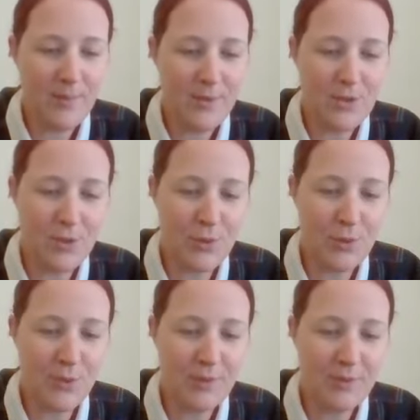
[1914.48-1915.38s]

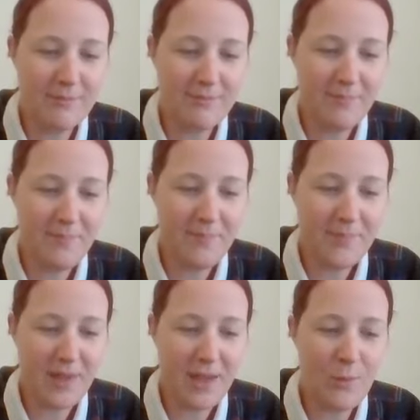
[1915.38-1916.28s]
So
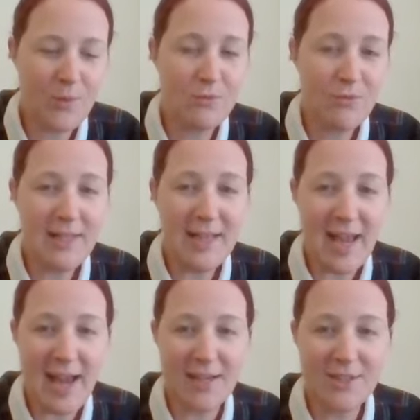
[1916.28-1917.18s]
it was really,
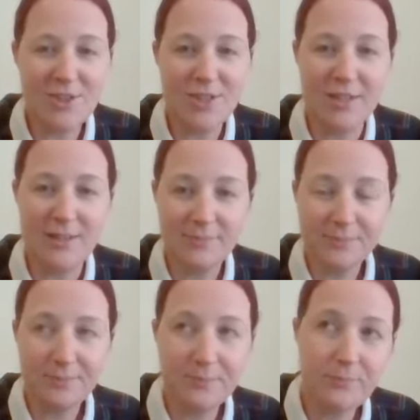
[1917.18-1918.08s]
actually,
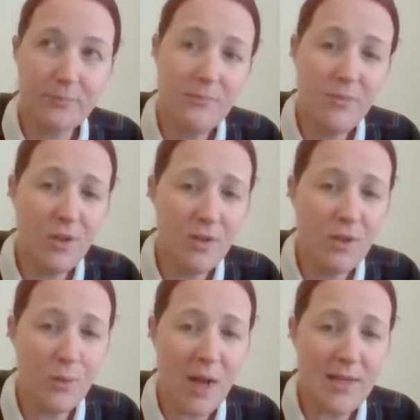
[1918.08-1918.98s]

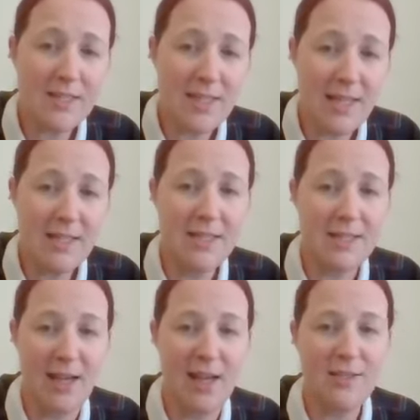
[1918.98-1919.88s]
I decided
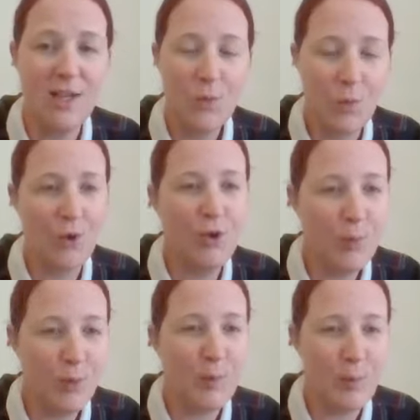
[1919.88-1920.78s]
that we're going to
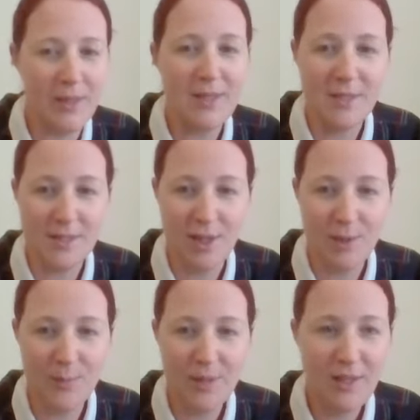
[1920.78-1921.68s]
put our prices
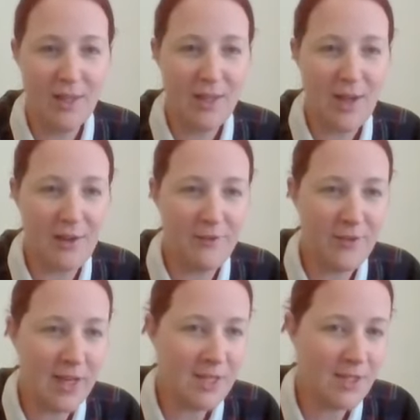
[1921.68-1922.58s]
up. I'd
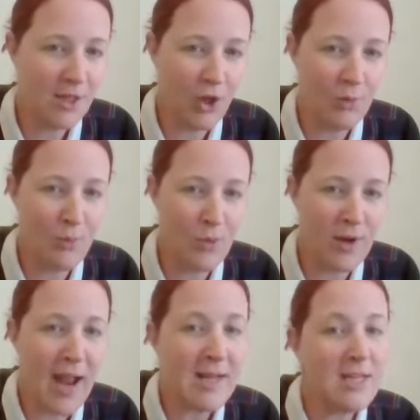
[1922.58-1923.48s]
invested a lot
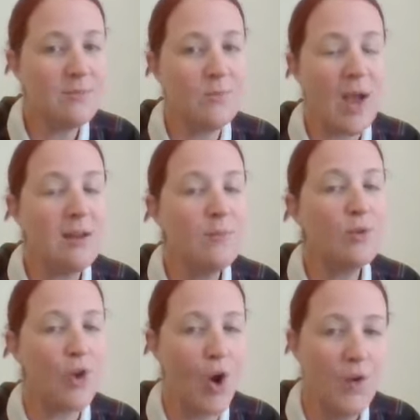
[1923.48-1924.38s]
more. I need
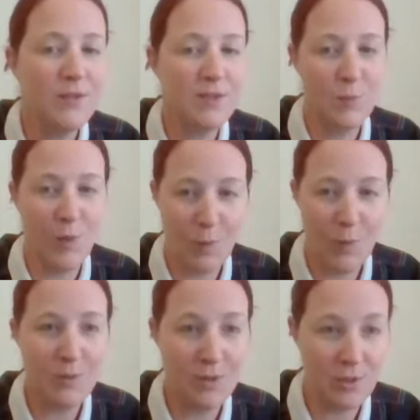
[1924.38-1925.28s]
more confidence in what
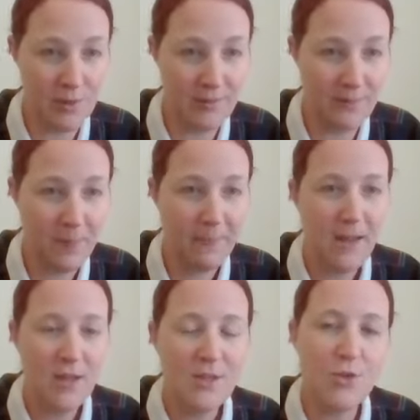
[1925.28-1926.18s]
we were doing.
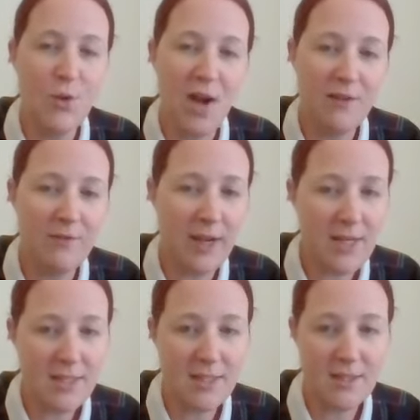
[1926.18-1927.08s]
So I'd
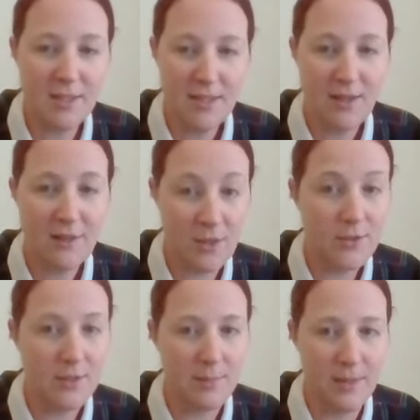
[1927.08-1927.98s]
invested
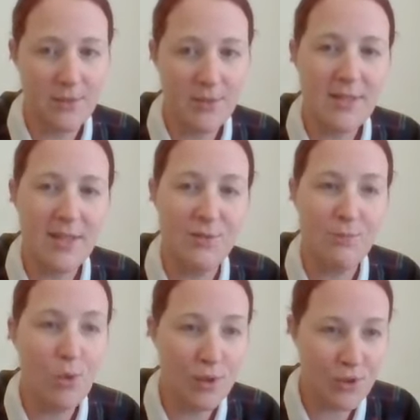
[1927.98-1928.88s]
thousands of pounds in
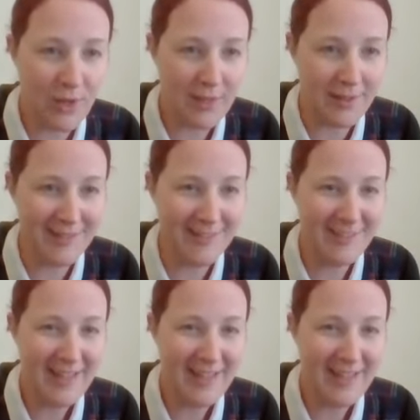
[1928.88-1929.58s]
more training.